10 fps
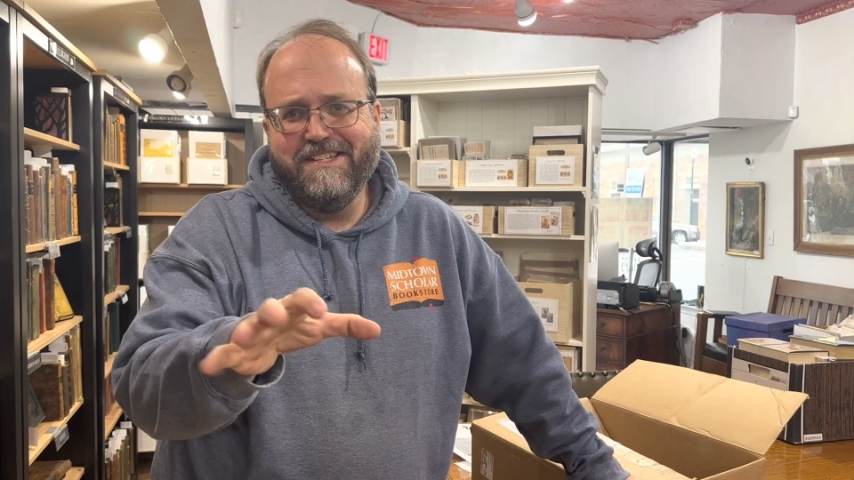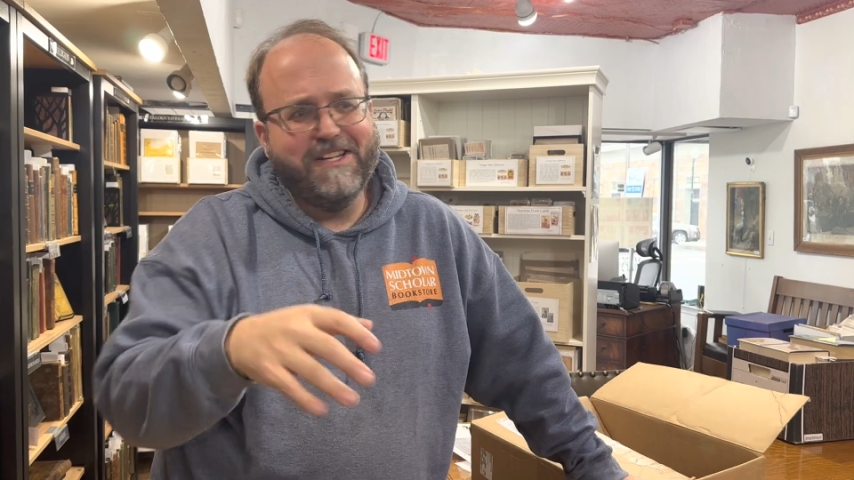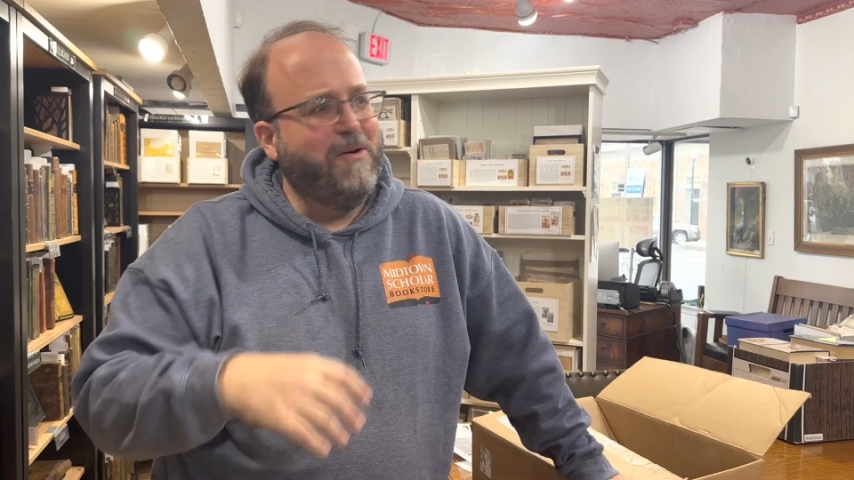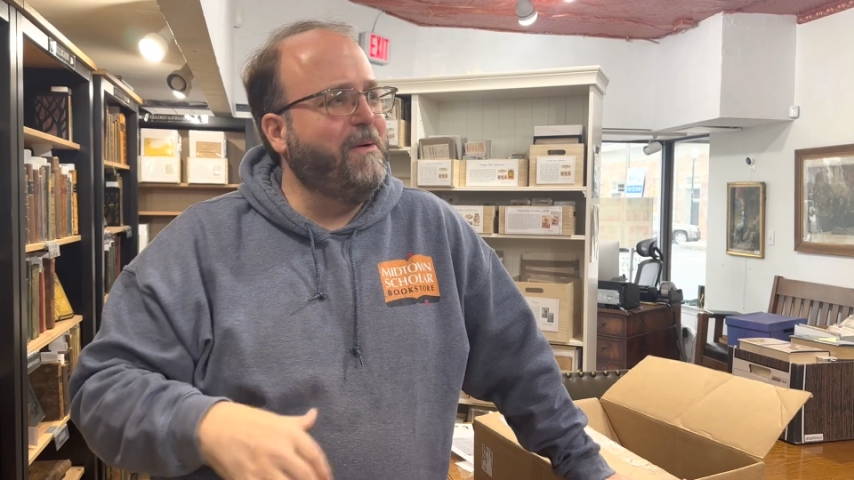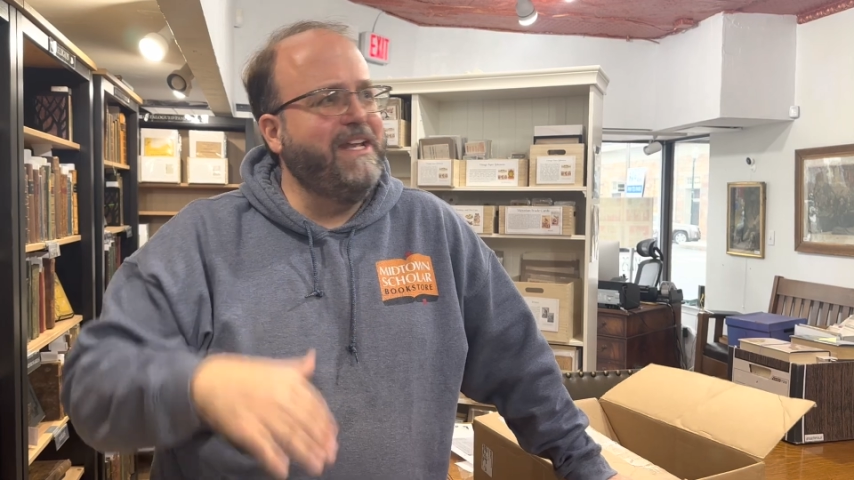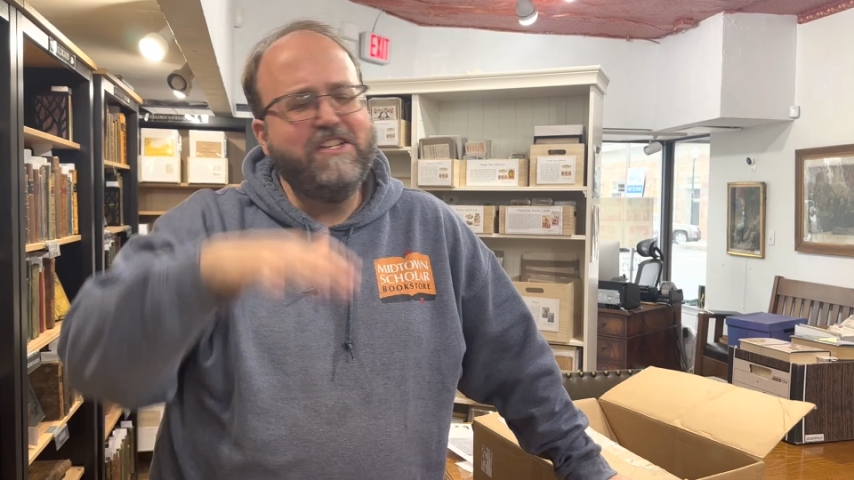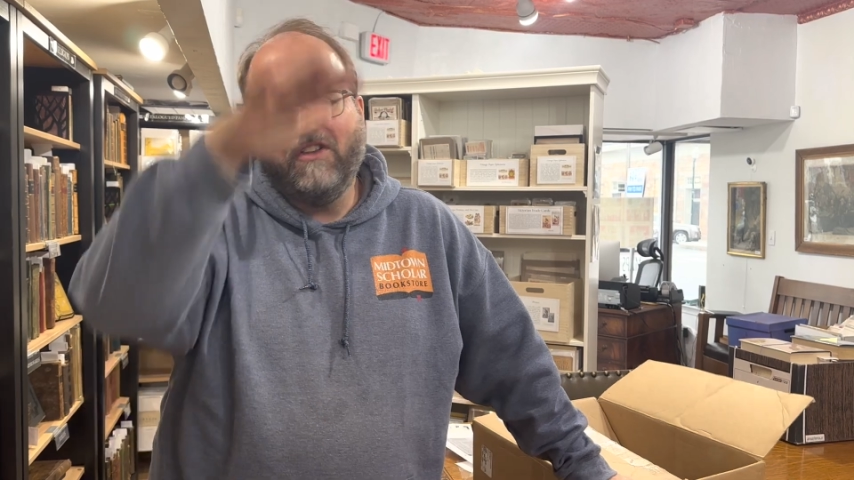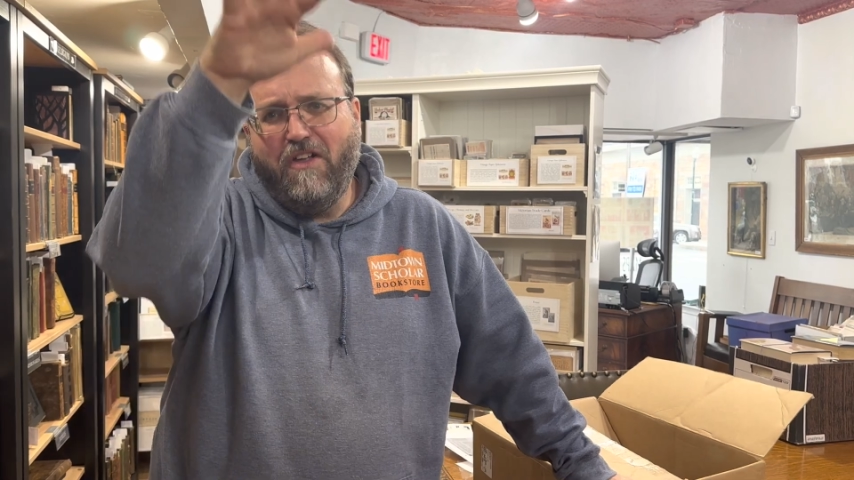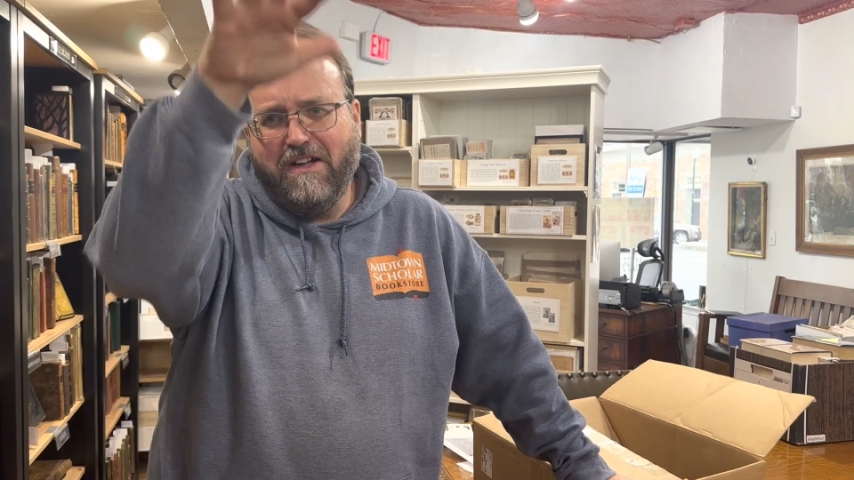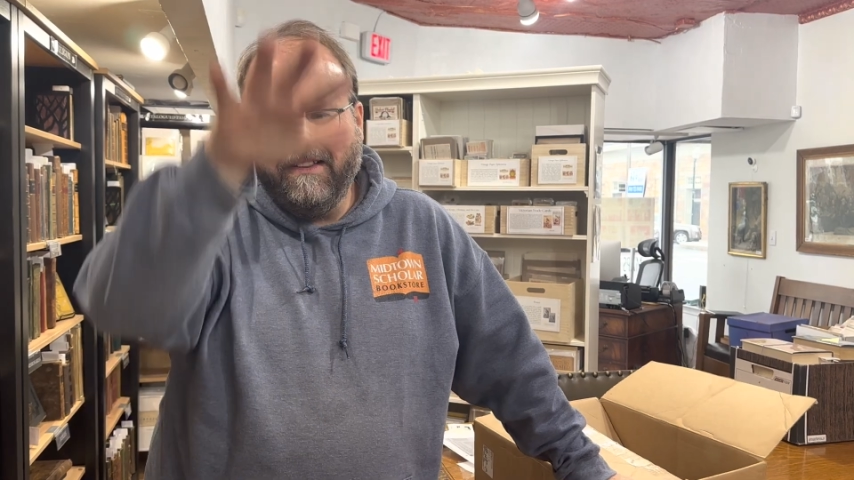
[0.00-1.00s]
So in his
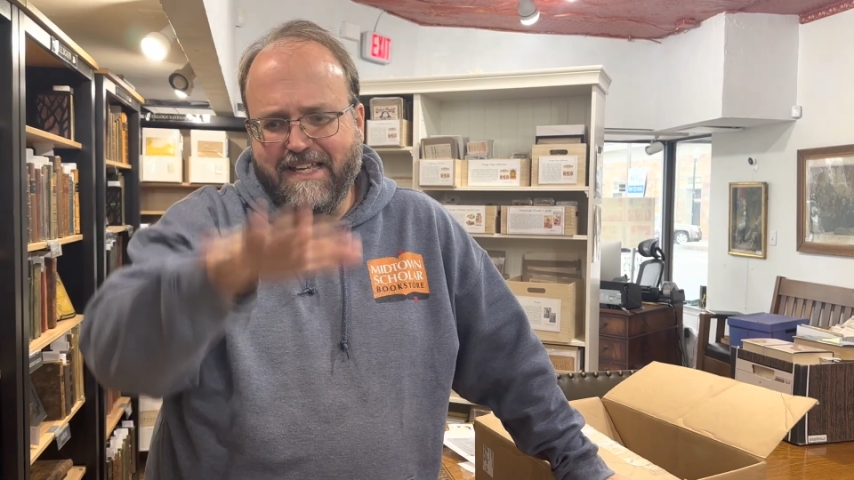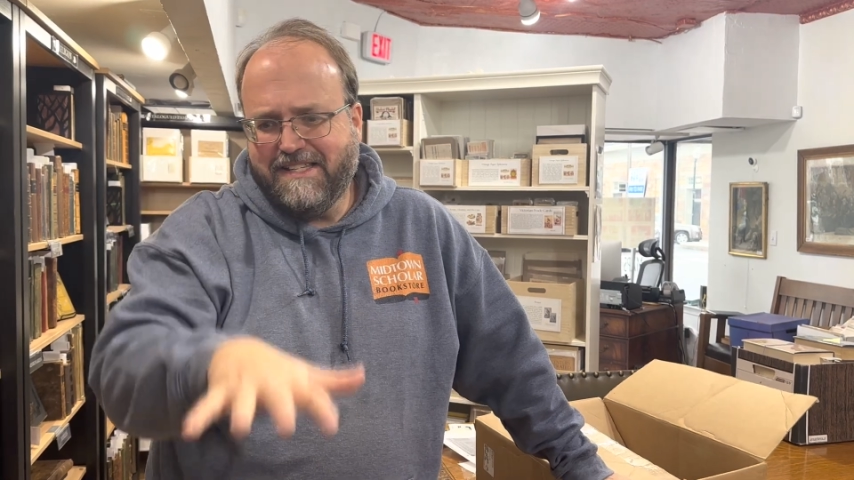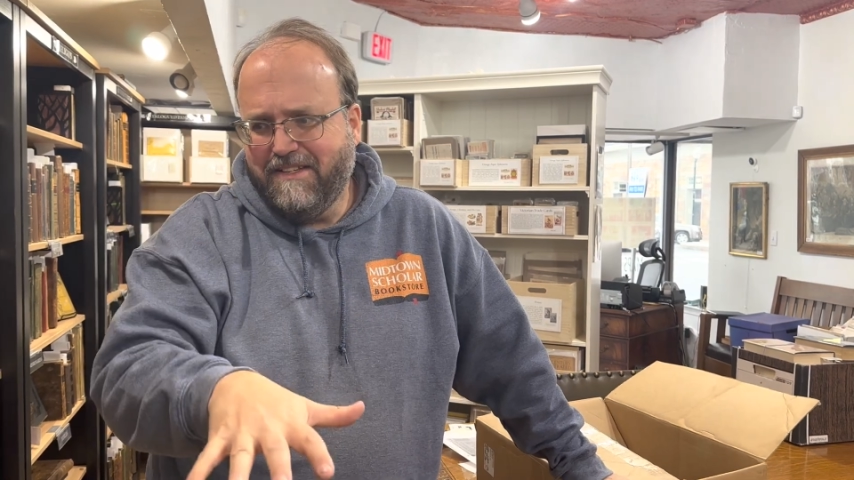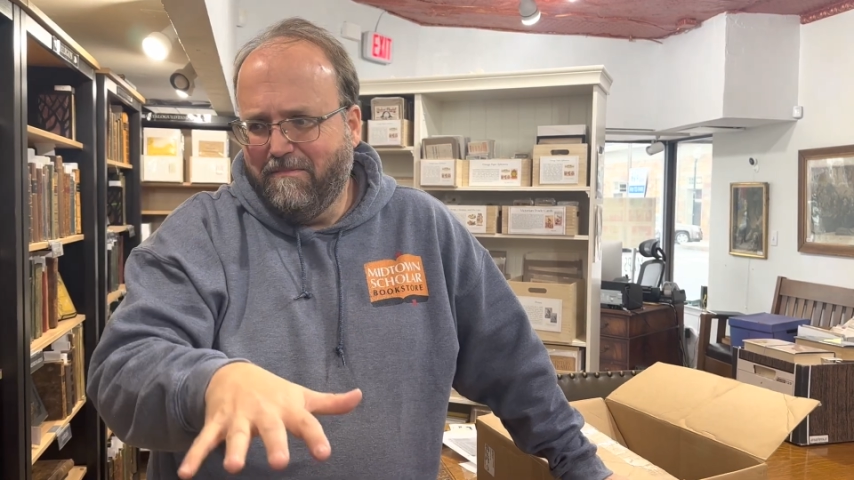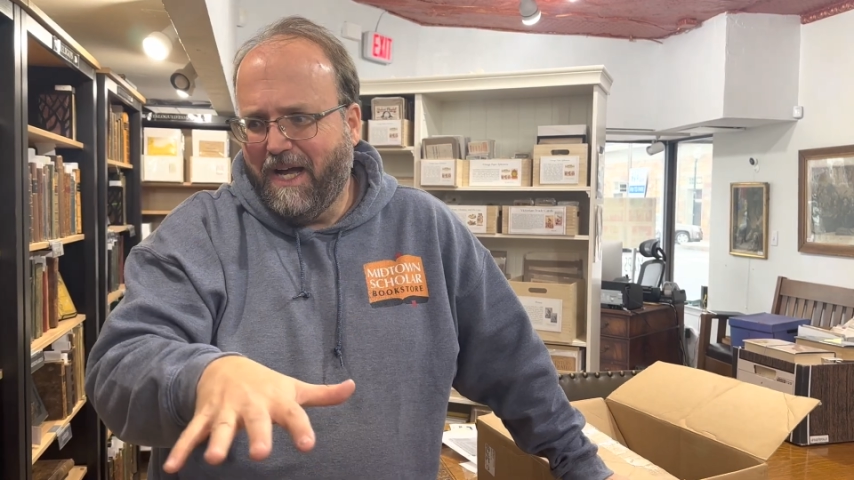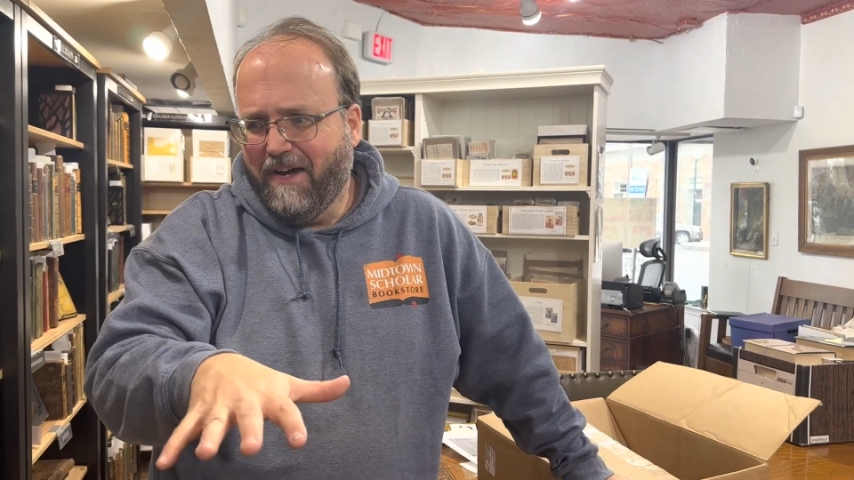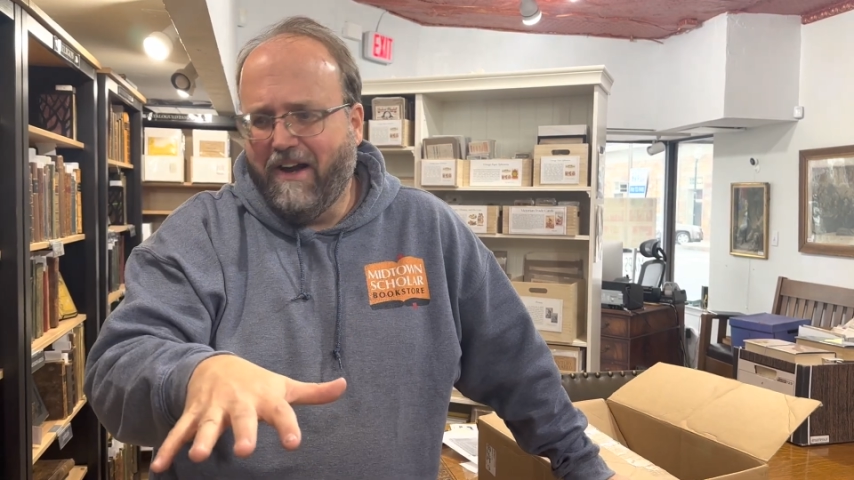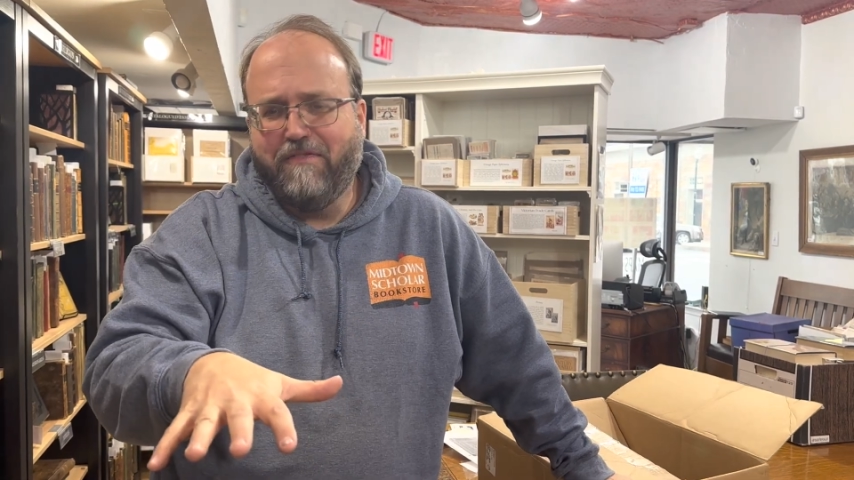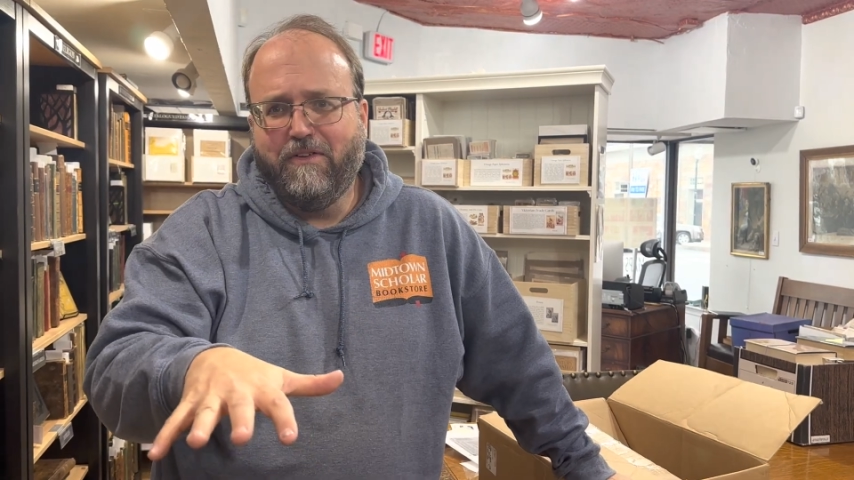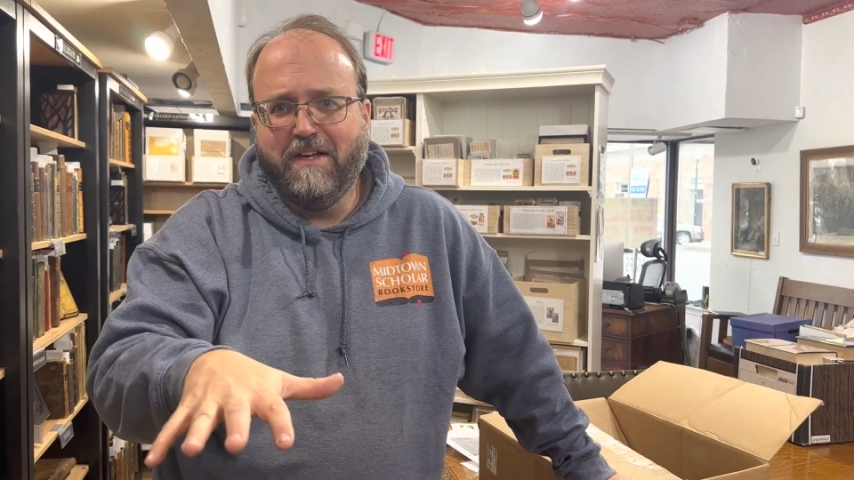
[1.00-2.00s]
long list of
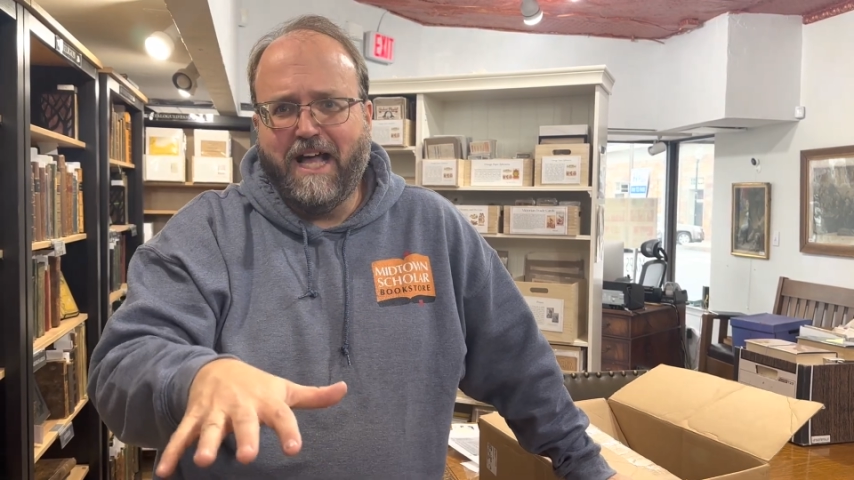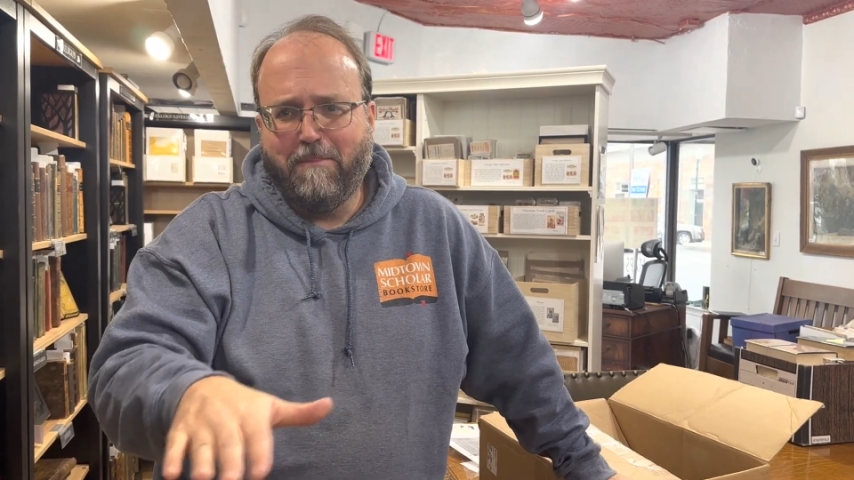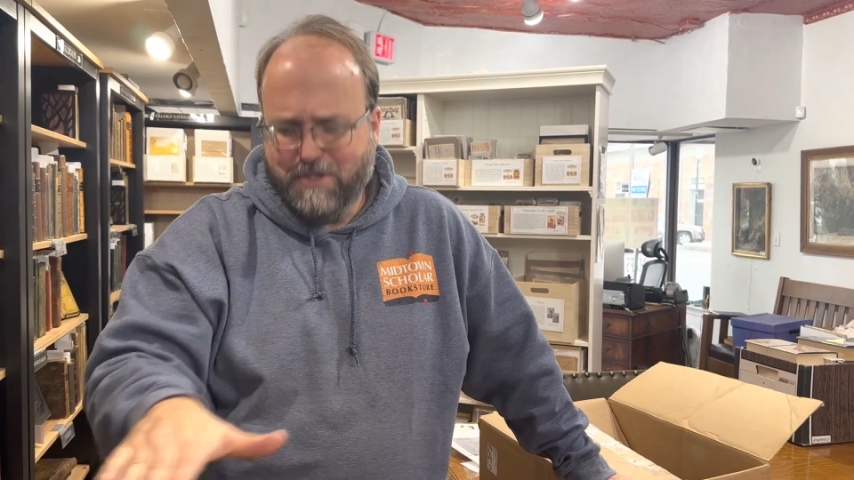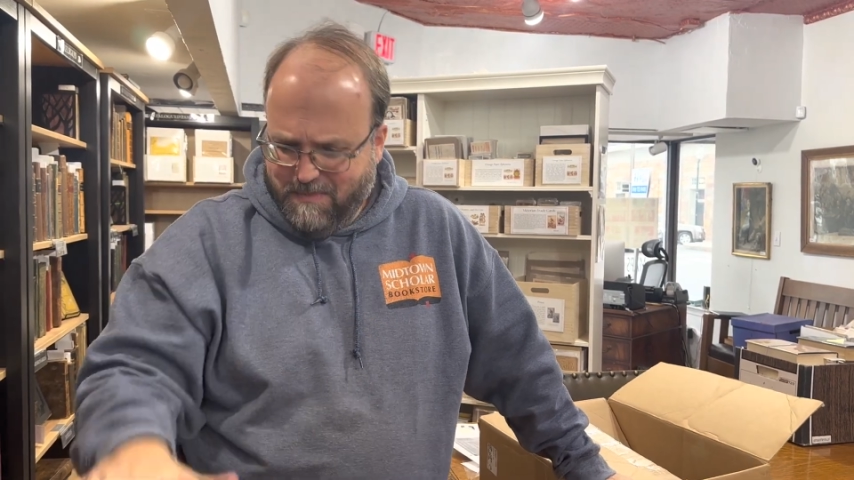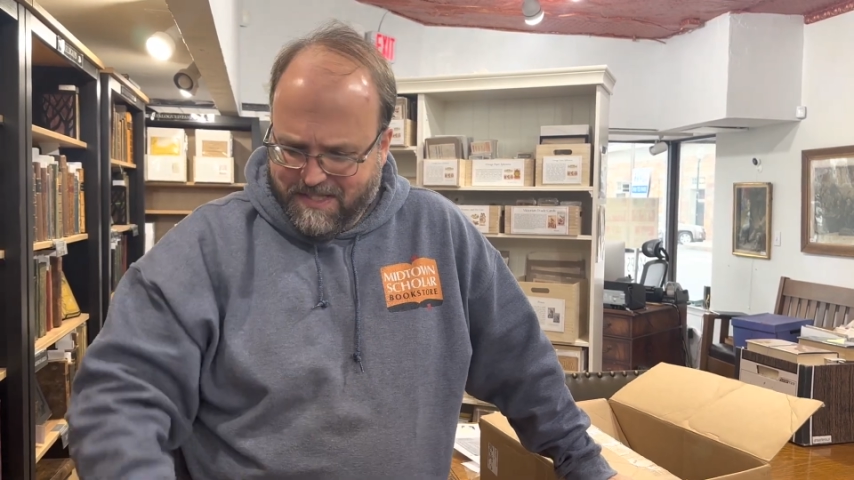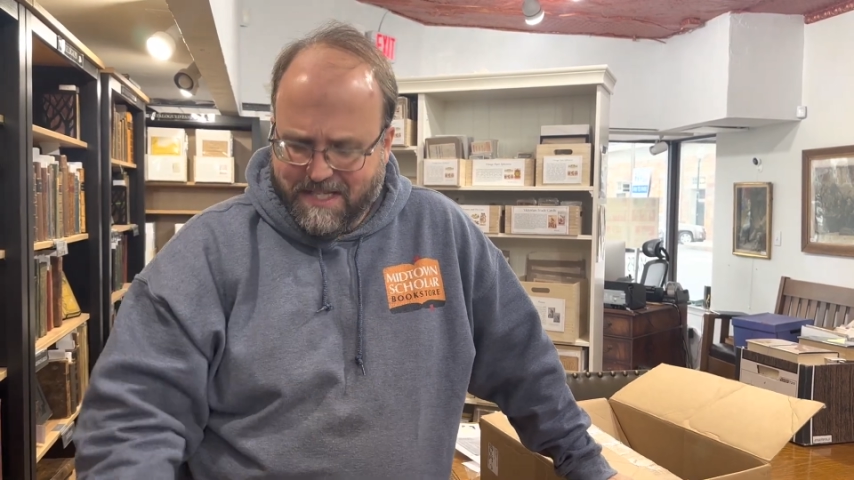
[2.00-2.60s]
biographical accomplishments,